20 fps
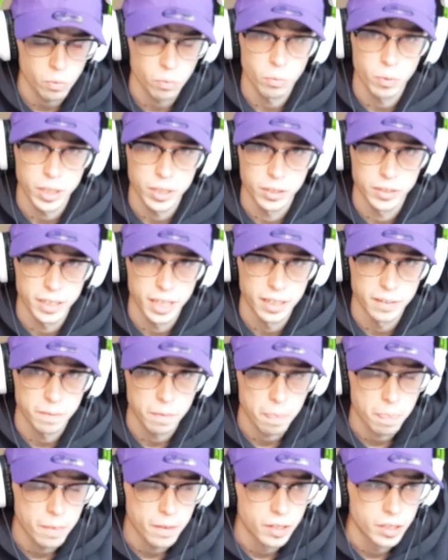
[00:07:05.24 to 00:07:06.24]
Well done, Dell.
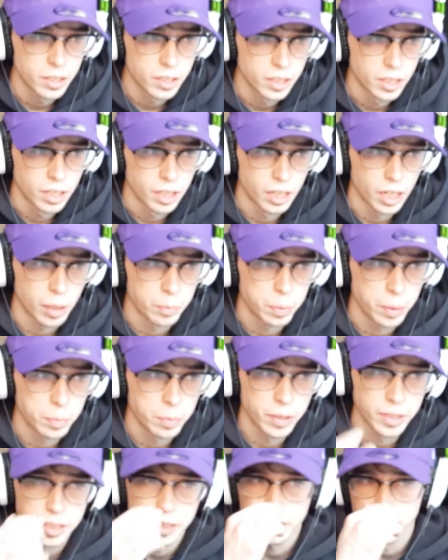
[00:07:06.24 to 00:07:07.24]
A lot of
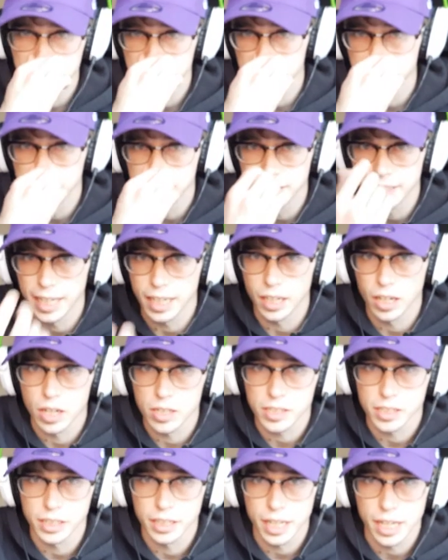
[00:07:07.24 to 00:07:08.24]
people, it's easy to get
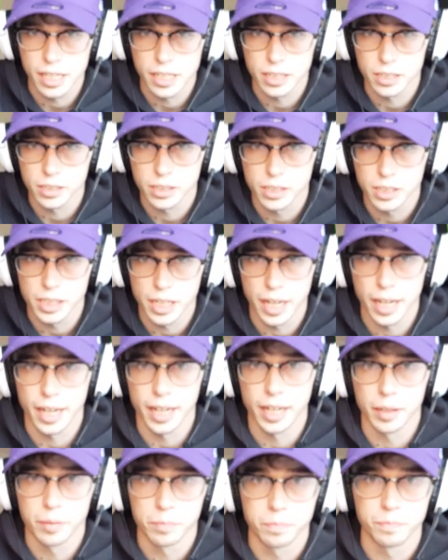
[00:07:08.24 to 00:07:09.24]
lost in Dell's, what